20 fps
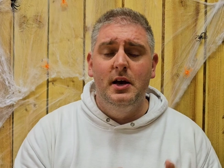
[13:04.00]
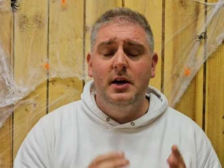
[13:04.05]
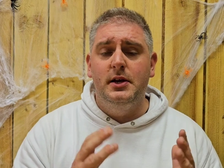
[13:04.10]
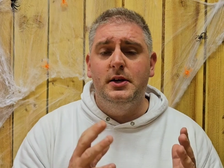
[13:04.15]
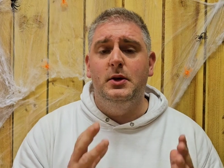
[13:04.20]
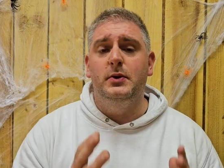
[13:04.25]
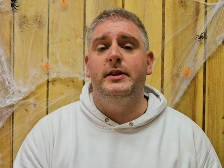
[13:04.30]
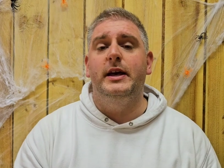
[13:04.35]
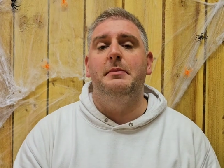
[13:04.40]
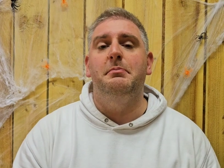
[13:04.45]

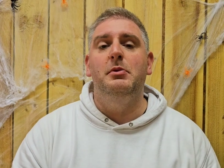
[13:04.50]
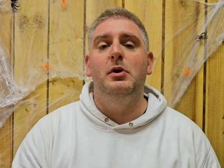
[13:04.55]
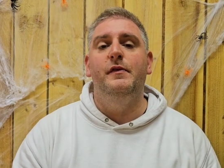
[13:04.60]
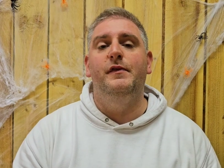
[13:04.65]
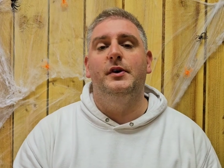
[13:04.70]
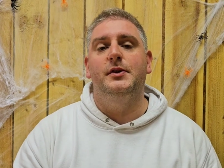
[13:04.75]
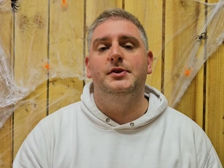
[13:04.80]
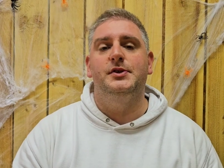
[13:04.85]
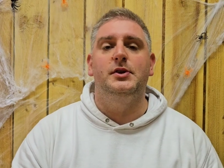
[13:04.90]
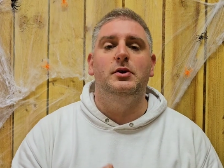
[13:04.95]
You then move
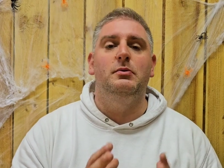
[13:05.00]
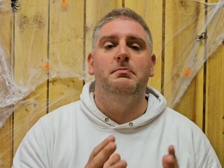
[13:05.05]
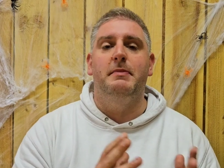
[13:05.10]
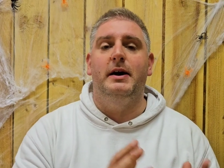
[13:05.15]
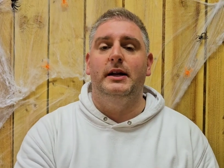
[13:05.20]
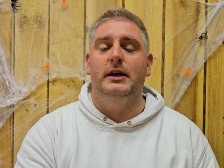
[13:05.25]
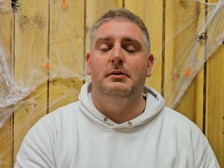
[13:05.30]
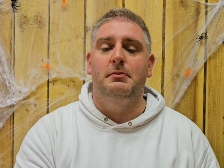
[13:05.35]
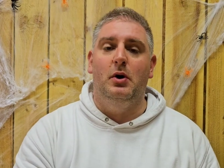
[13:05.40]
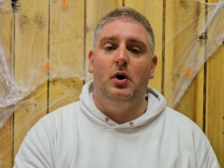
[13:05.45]
on to
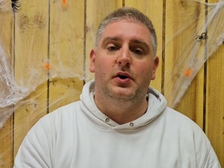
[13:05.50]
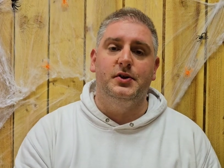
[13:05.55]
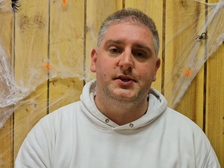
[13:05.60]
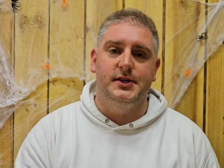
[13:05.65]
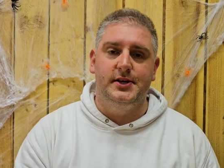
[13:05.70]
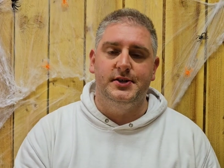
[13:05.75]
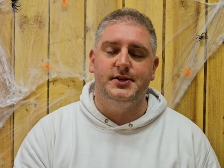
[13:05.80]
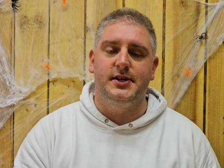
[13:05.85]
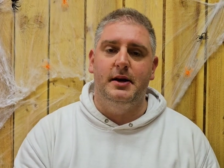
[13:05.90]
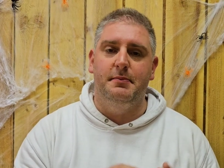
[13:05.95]
Manor
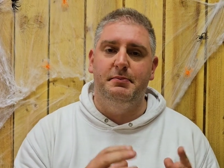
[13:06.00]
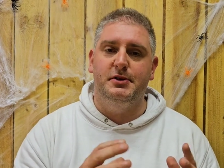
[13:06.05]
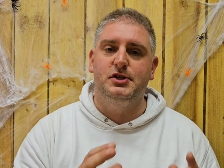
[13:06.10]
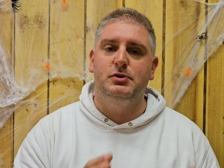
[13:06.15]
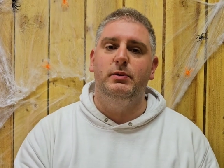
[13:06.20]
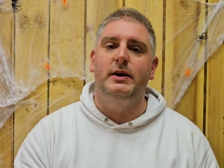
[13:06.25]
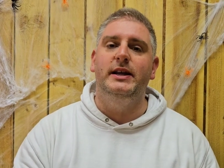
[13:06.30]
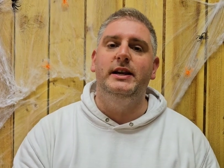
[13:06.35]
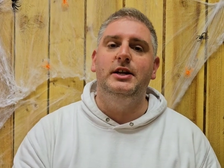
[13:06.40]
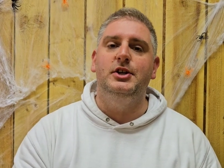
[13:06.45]
Mortis, and
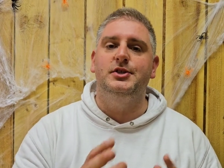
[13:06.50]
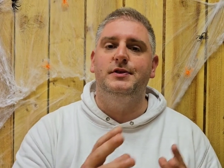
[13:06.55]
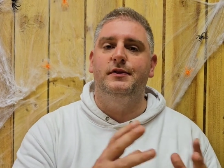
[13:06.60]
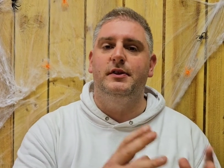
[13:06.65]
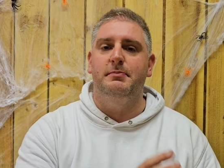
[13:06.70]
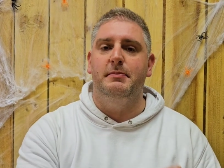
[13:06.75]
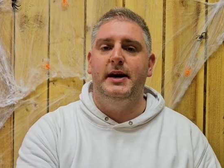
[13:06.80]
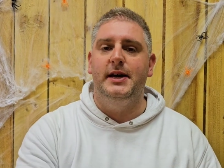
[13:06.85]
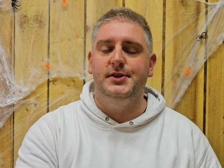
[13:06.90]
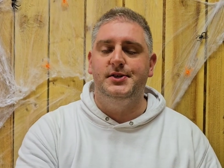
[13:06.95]
between each of the
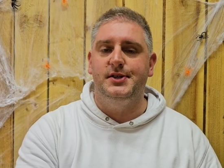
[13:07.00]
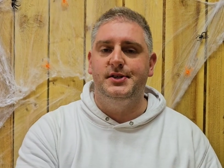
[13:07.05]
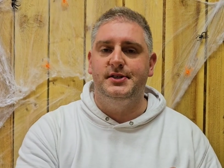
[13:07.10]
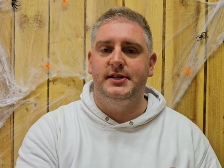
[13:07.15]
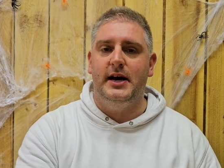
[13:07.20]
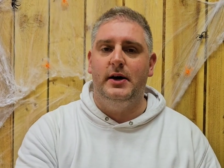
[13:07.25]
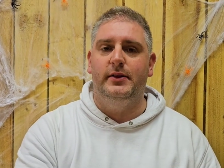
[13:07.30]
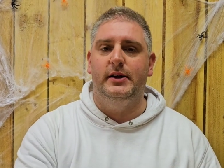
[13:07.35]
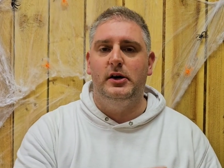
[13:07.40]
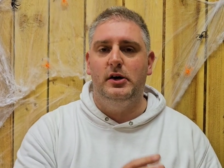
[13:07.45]
mazes
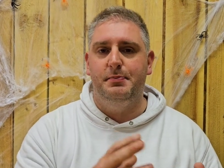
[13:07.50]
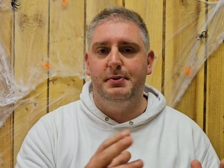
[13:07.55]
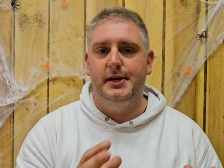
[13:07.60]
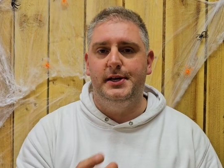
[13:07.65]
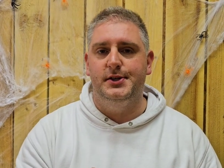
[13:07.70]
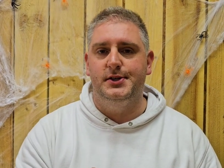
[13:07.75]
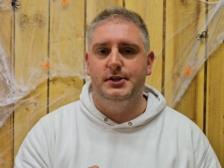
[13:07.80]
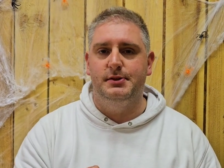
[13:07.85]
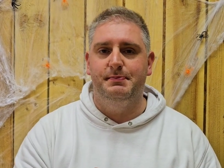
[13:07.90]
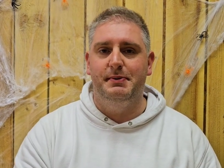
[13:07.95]
now there
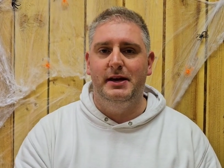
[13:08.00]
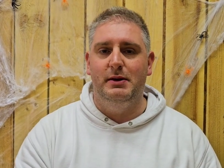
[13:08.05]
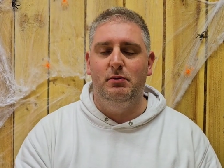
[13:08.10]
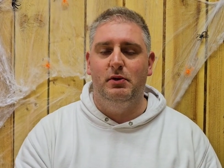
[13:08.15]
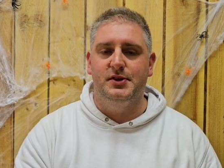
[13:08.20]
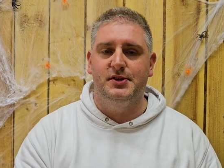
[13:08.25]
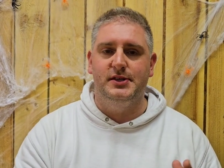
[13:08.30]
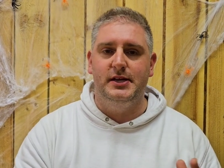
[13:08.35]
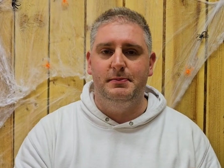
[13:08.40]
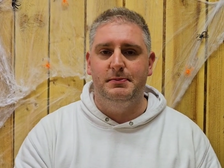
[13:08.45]
appears to be what
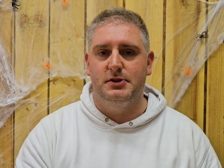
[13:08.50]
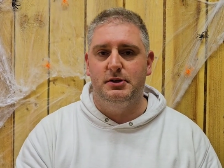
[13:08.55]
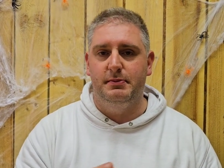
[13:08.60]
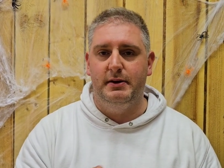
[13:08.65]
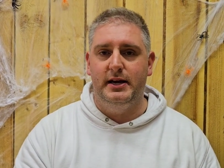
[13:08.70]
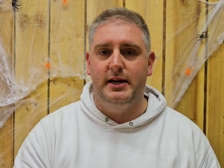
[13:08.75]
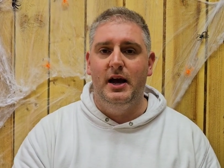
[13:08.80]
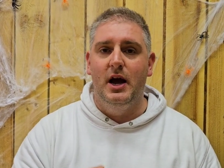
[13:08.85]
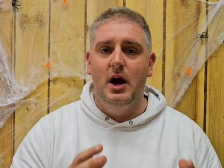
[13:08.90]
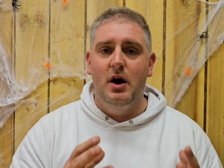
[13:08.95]
seems to
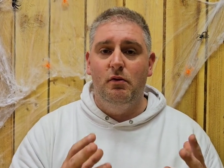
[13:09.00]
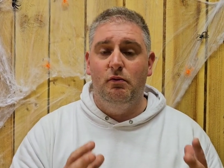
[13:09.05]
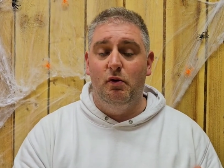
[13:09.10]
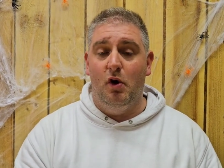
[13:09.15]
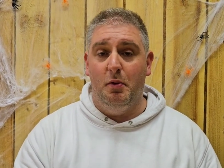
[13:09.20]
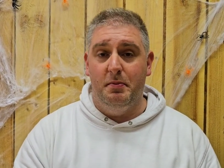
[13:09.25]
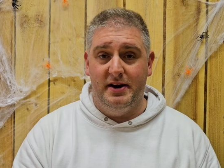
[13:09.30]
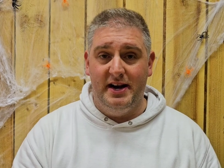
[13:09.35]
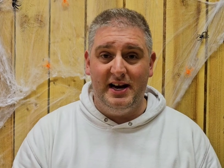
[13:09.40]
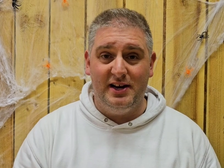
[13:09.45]
be
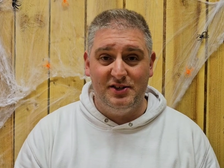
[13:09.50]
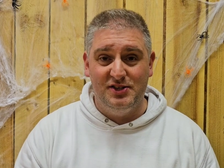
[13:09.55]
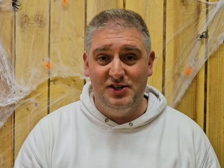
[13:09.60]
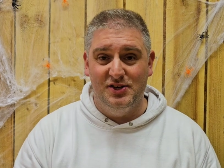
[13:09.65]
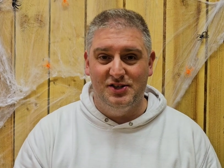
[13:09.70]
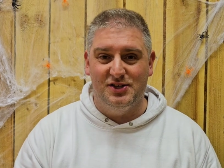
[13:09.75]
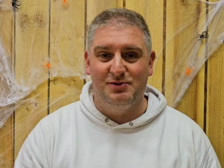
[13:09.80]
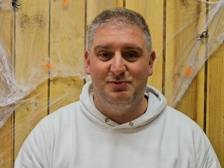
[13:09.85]
roaming actors,